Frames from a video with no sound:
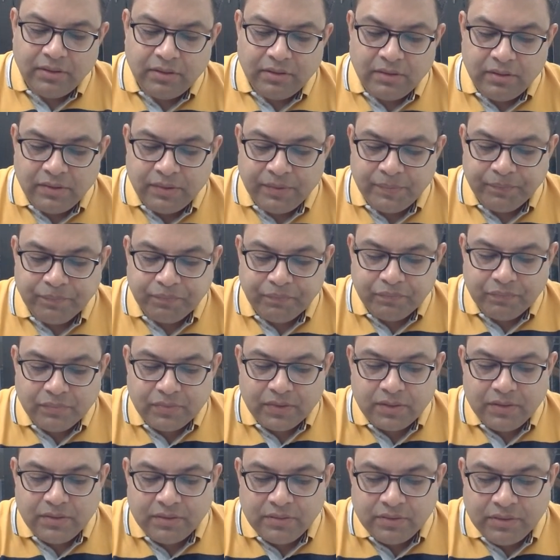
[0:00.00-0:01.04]
Uh,
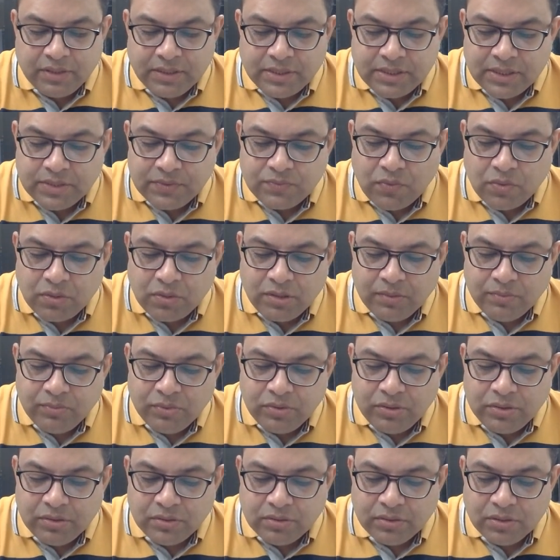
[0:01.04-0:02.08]
this is what the
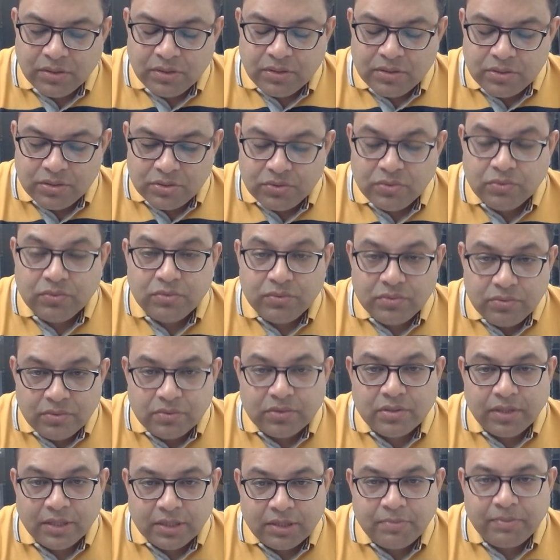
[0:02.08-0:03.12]
Buddha, so
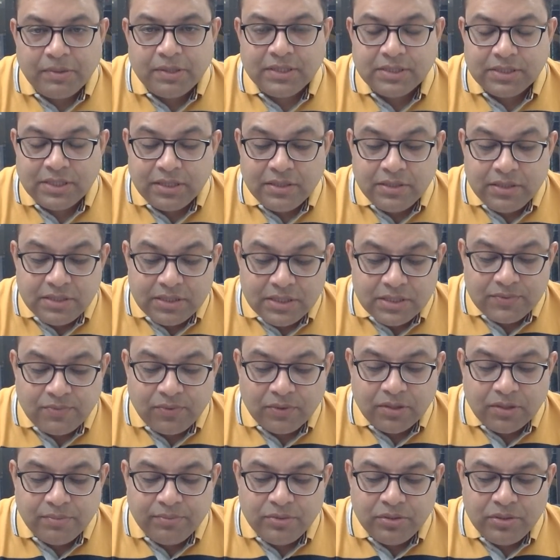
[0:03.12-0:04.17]
Ratapala said, this is
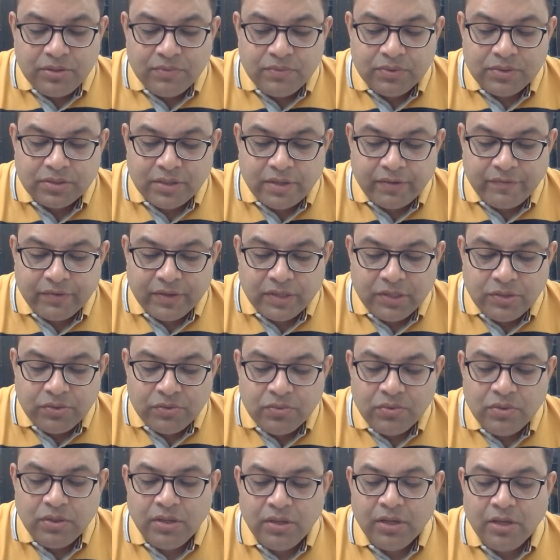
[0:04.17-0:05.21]
what the Buddha was referring
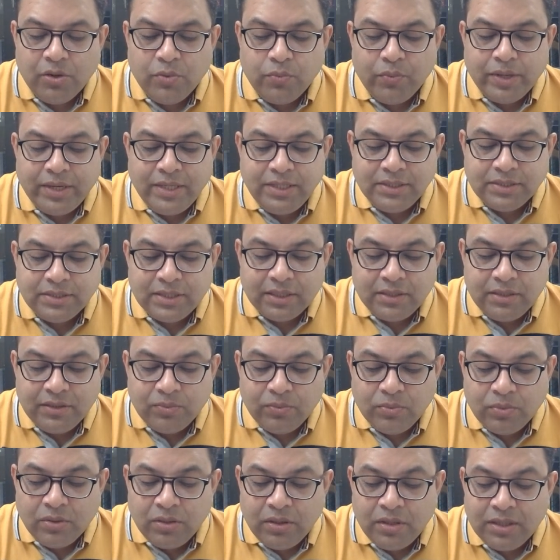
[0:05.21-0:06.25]
to when he said the
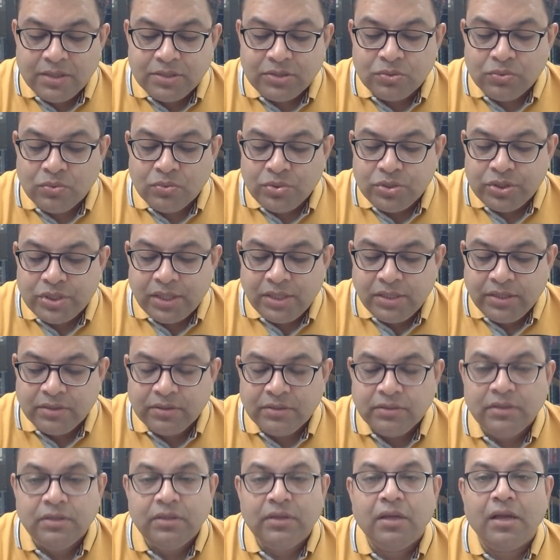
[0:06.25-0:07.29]
world has no
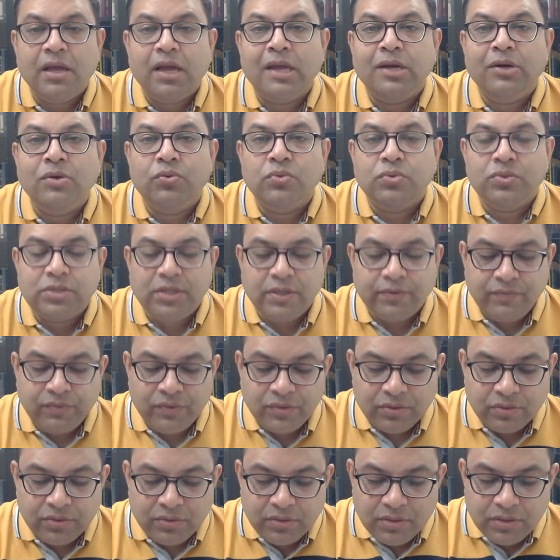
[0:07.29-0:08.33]
shelter and no
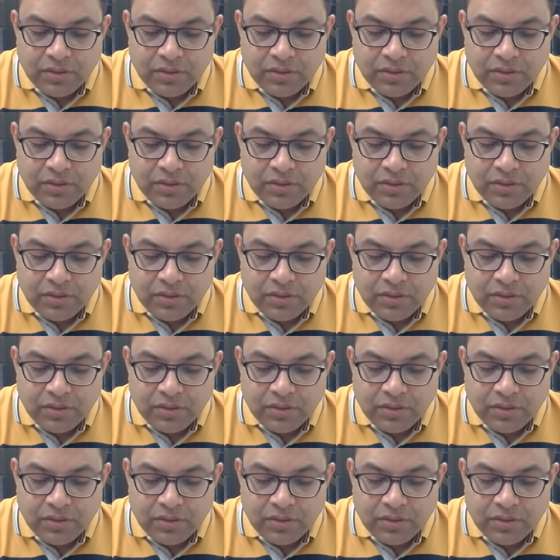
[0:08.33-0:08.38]
savior.